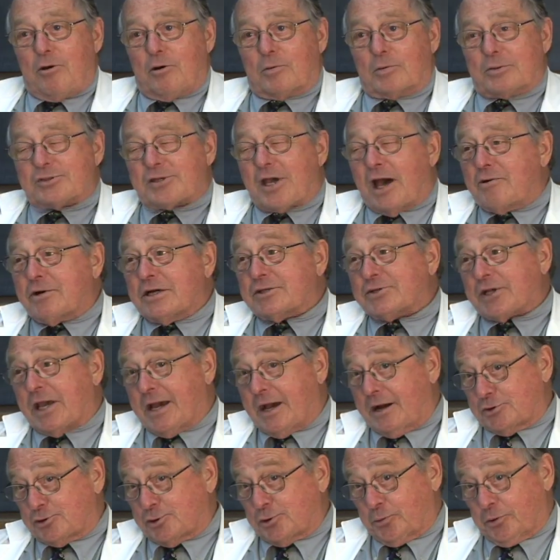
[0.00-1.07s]
Well, Bazawa is a
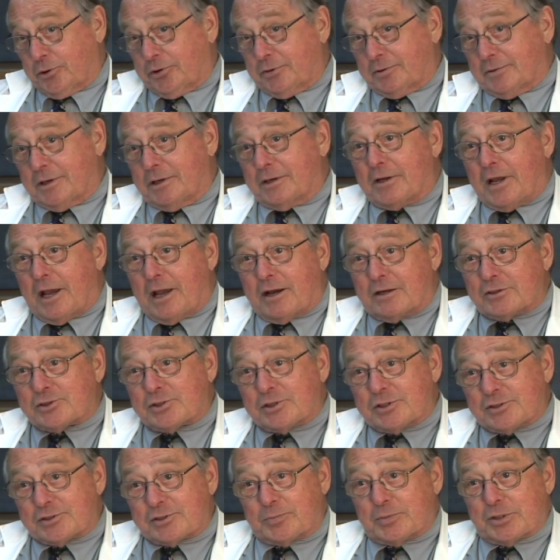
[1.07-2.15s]
Hausa word, and
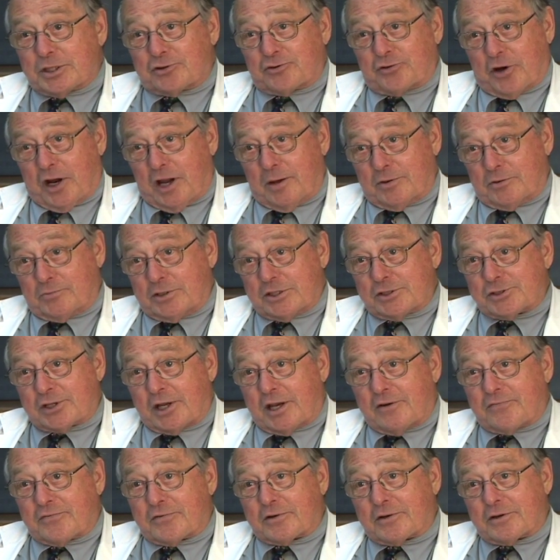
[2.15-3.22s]
Hausa is the big tribe in West
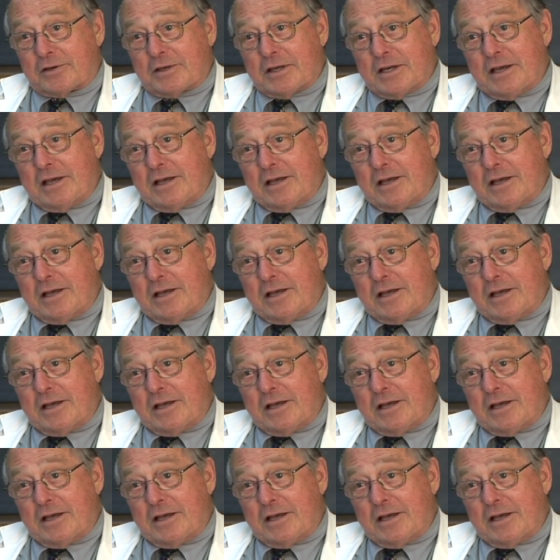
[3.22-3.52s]
Africa,